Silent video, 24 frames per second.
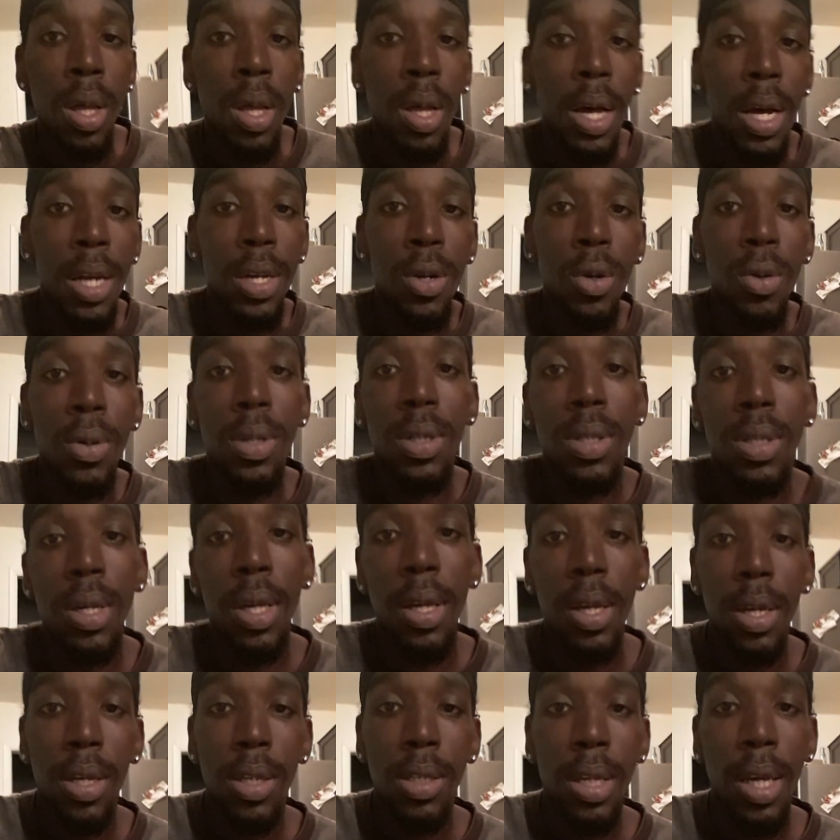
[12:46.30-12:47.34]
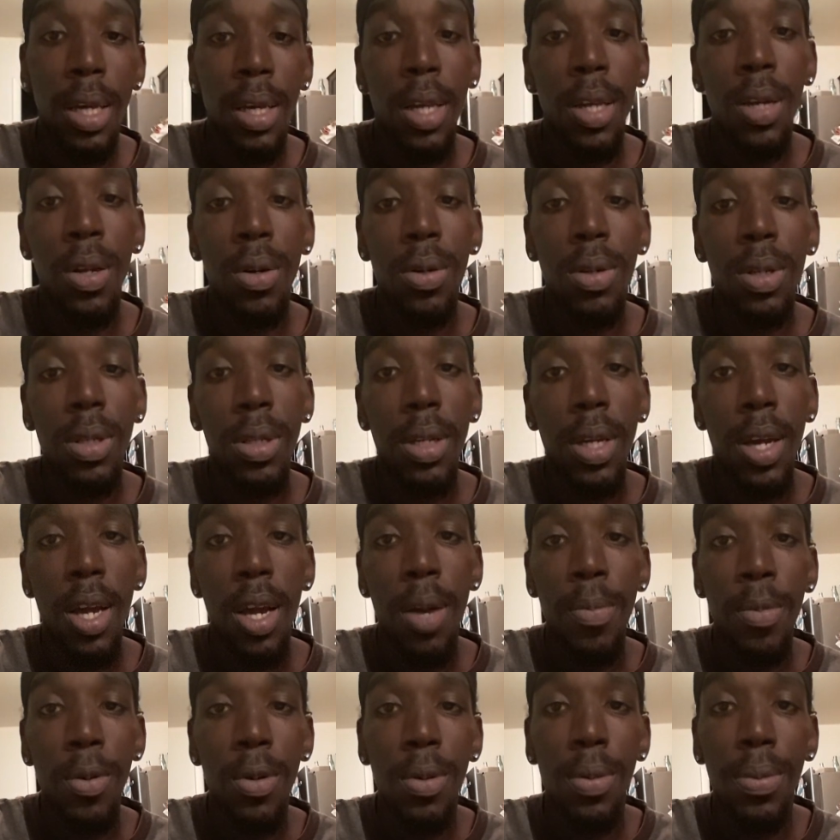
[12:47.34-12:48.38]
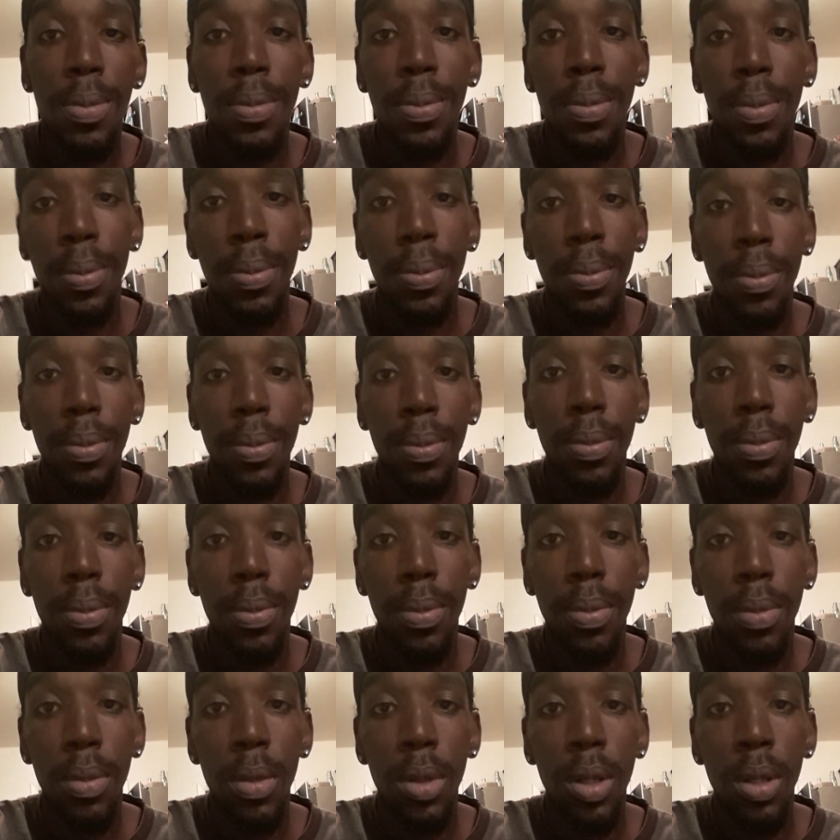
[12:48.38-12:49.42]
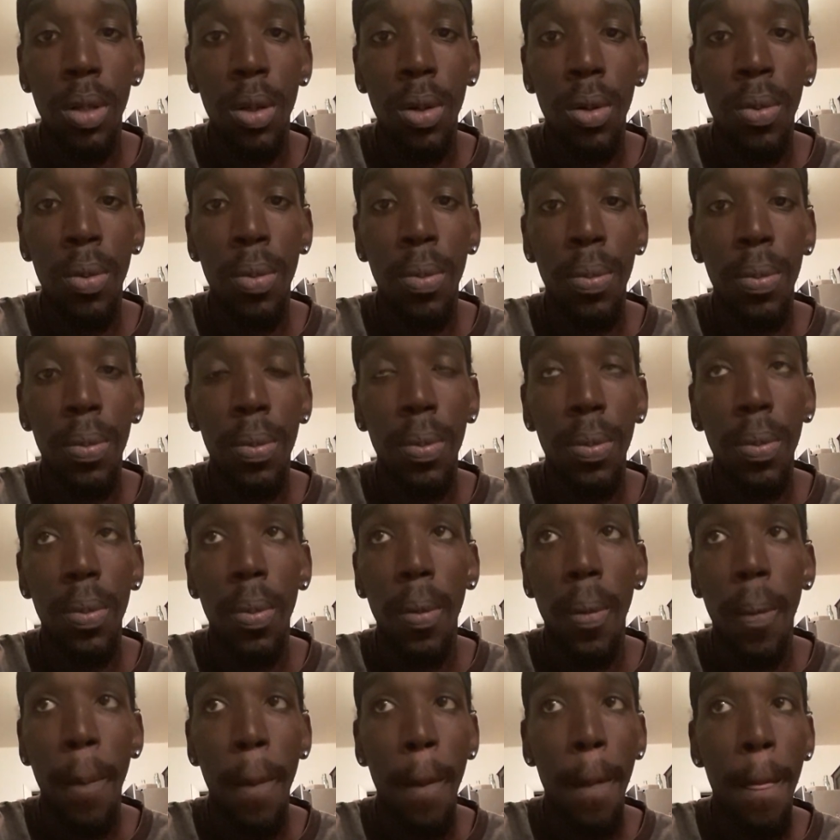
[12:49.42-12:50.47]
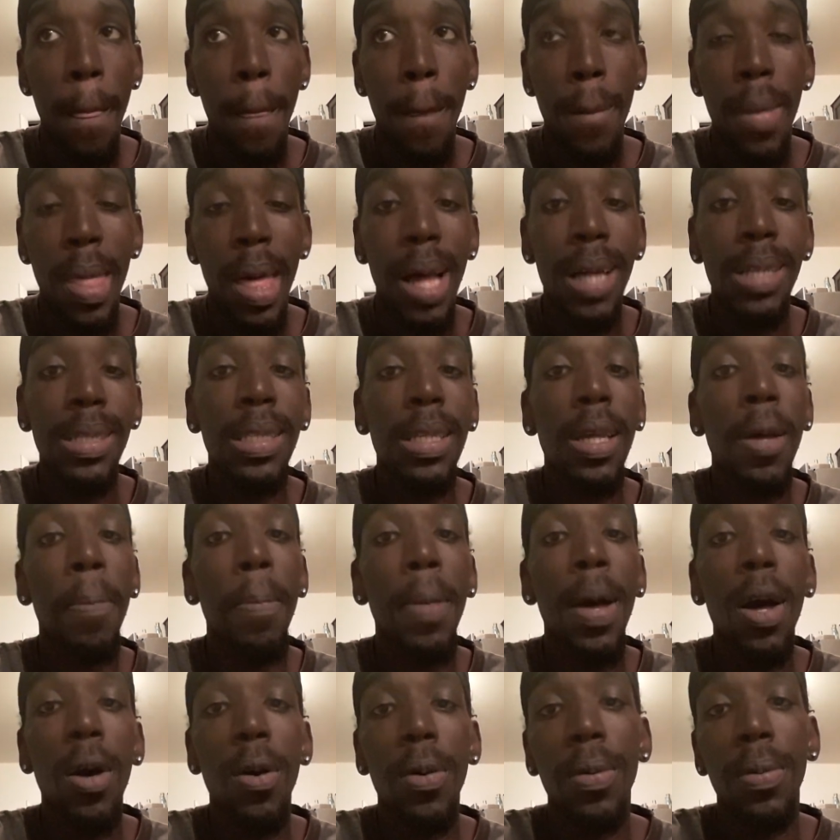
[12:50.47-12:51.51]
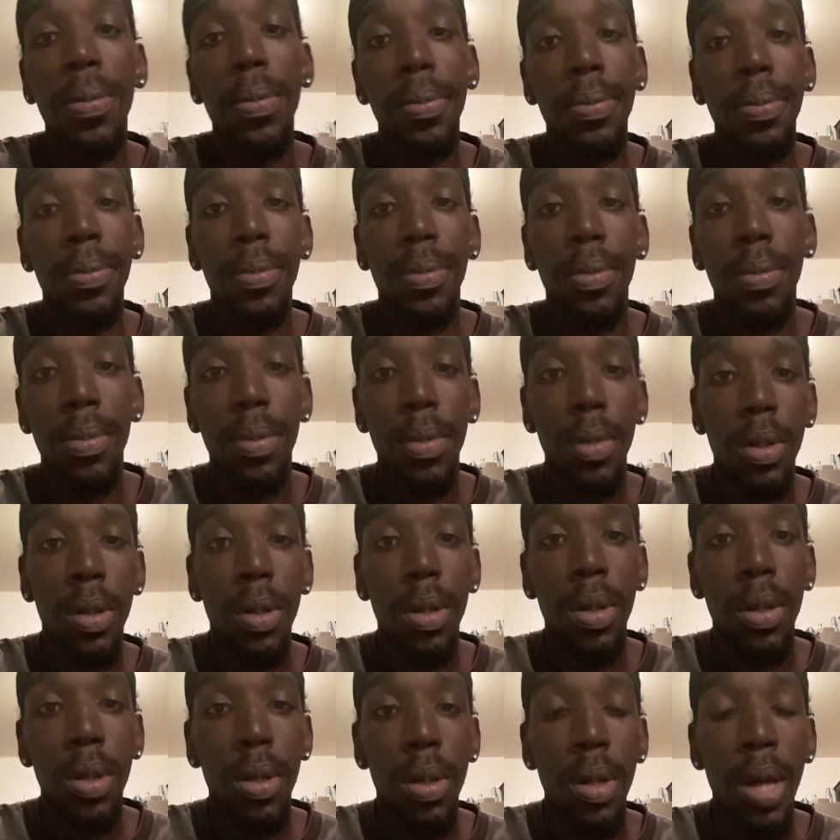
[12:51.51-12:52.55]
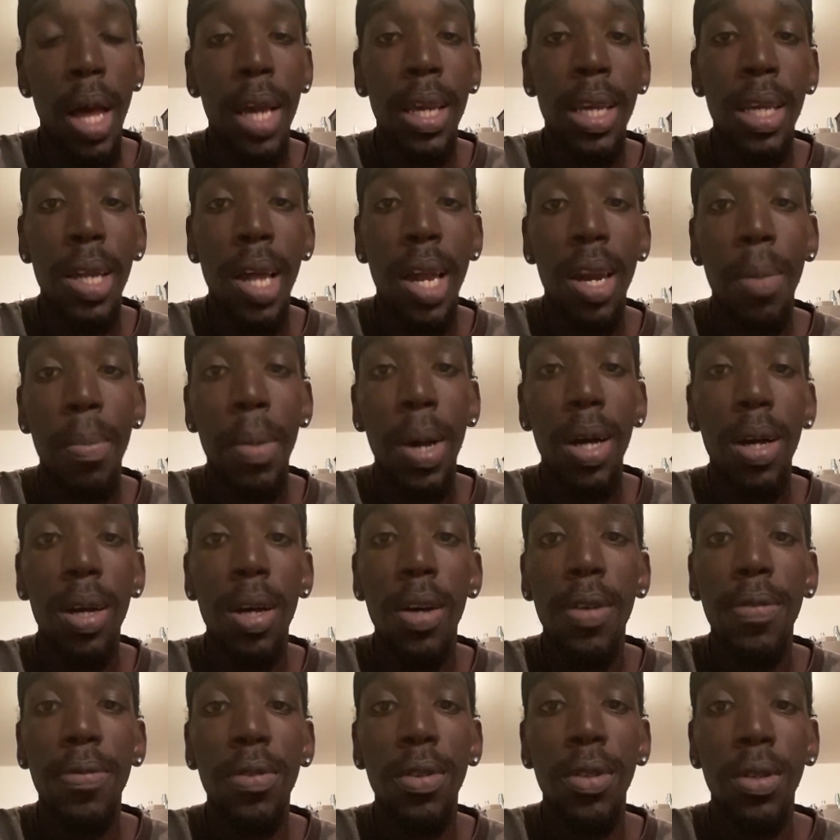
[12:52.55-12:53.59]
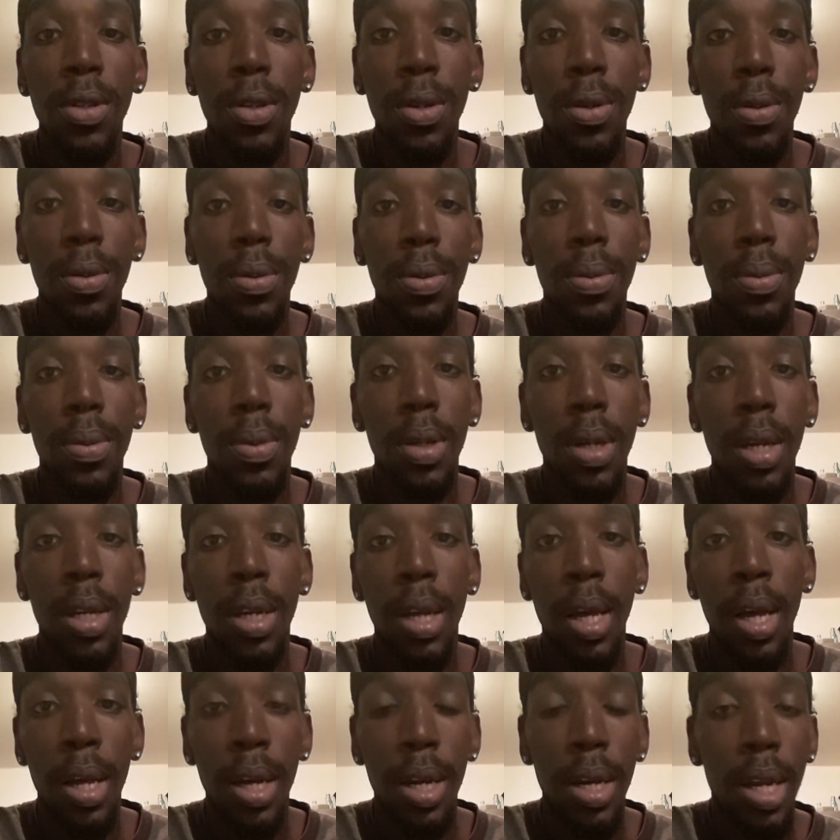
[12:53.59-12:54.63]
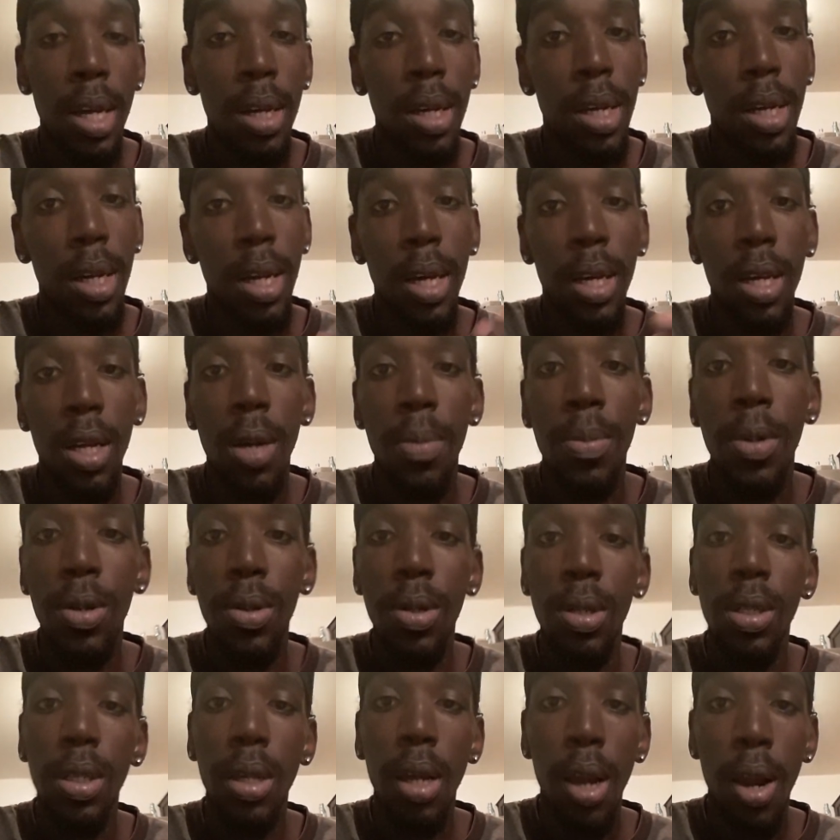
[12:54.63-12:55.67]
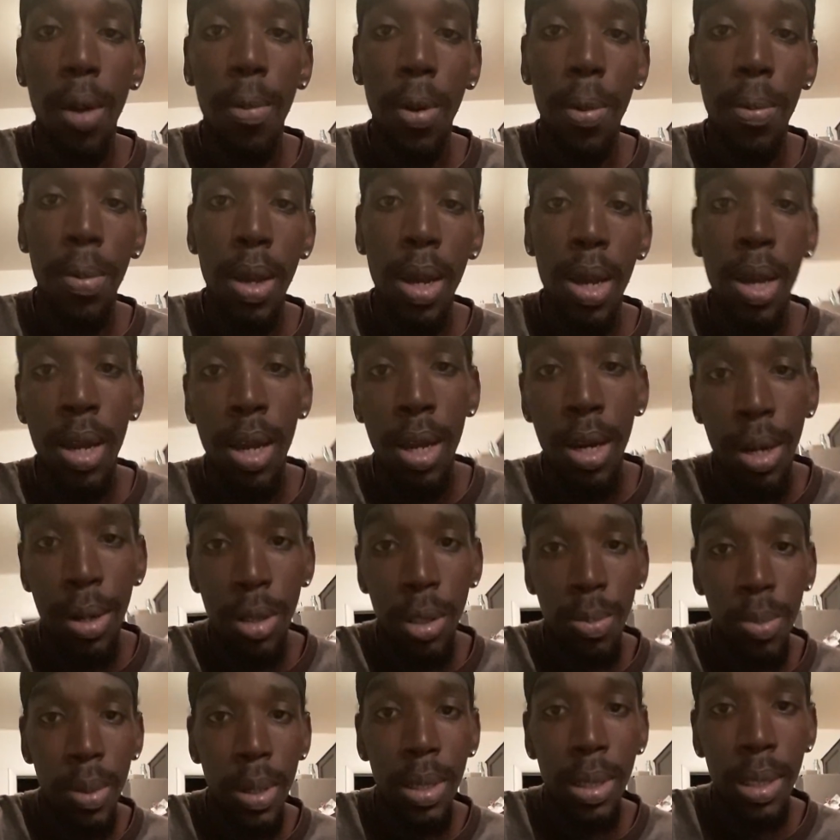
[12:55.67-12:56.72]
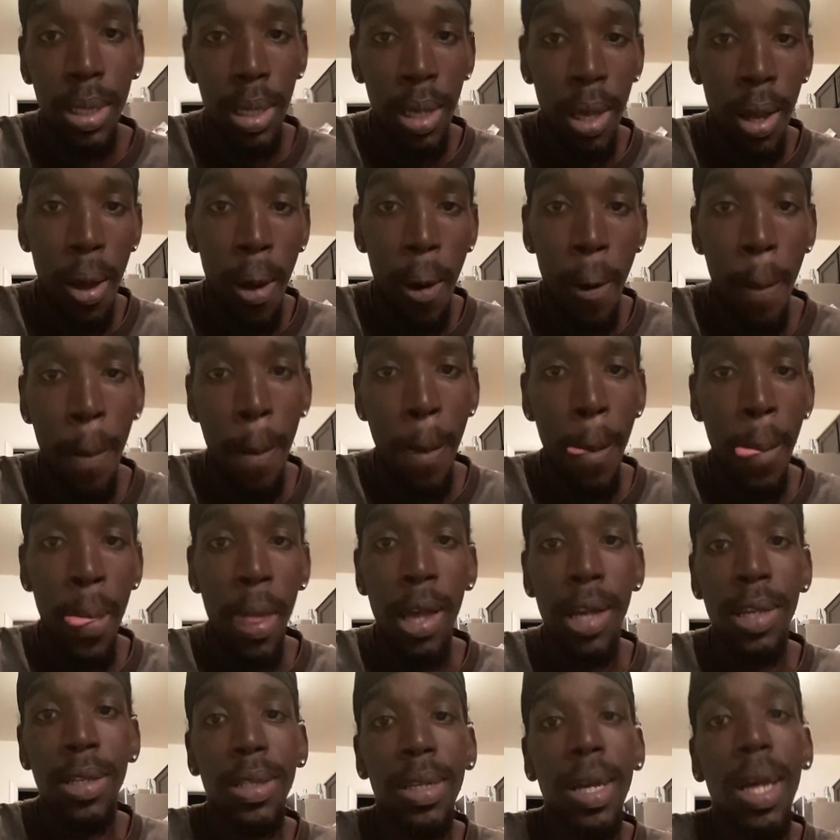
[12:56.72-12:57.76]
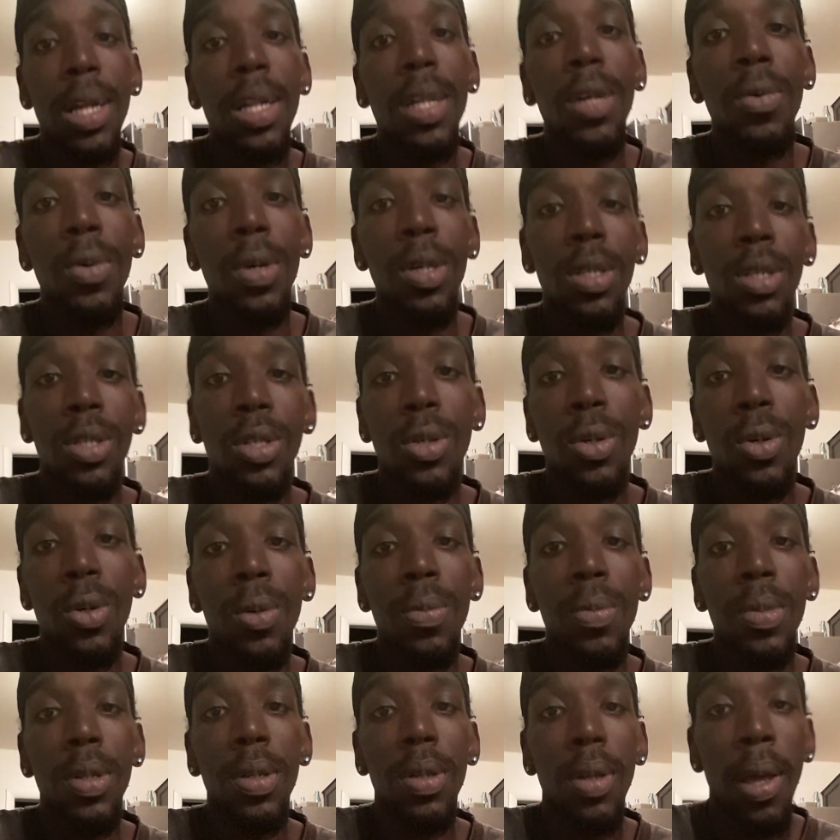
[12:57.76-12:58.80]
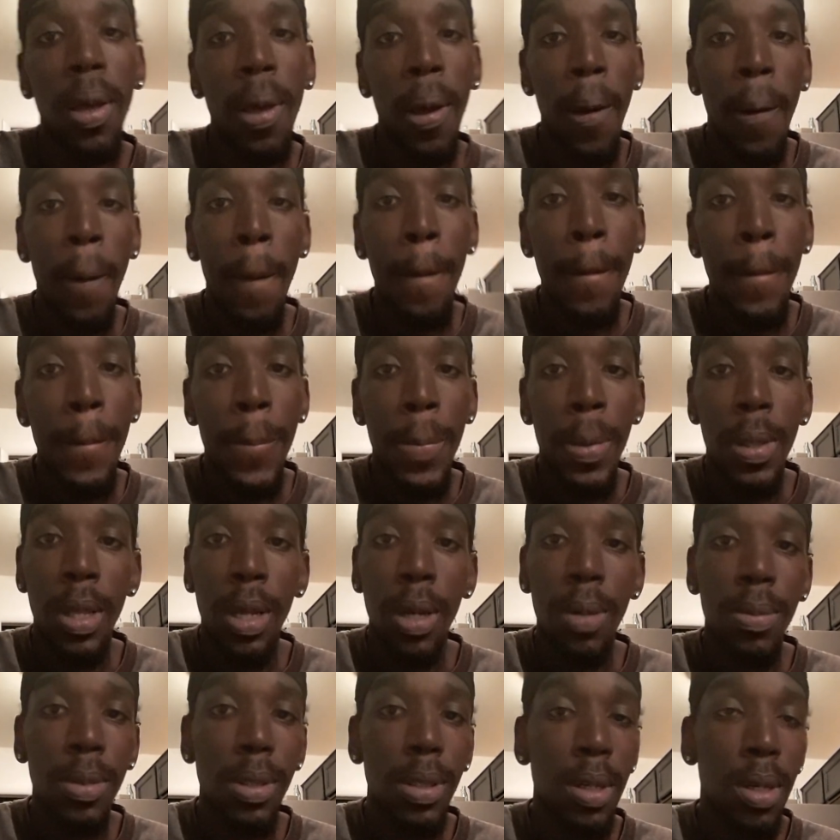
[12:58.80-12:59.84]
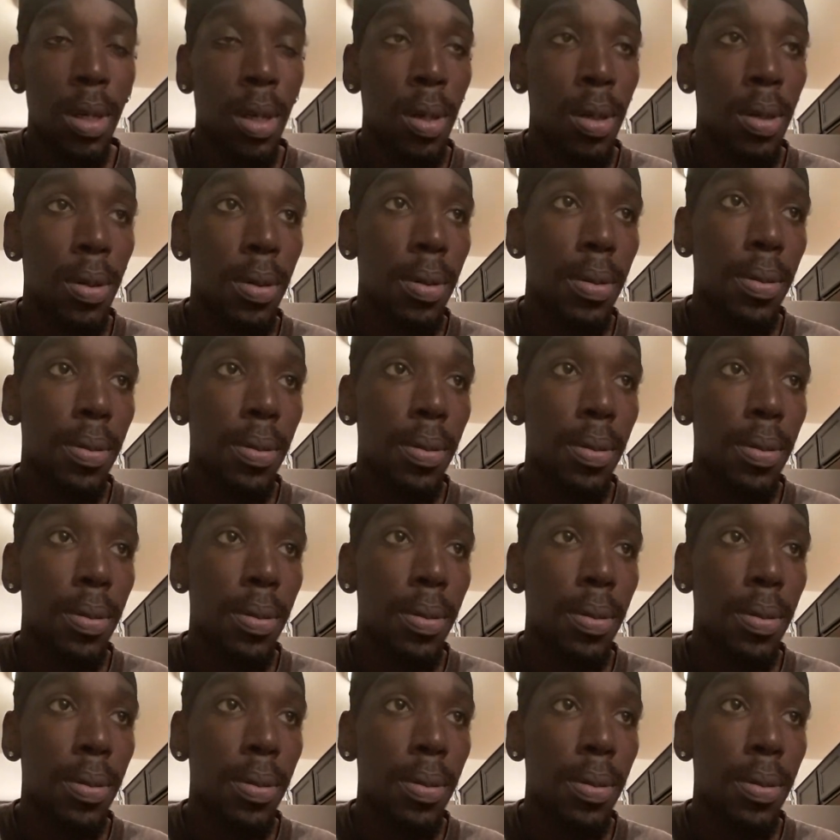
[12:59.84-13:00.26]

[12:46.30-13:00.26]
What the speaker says: I do these things. I get on this camera, you know. I step out. I get out of my comfort zone, and I come on this camera, man, and I speak to y'all exactly what he showed me. You know what I'm saying?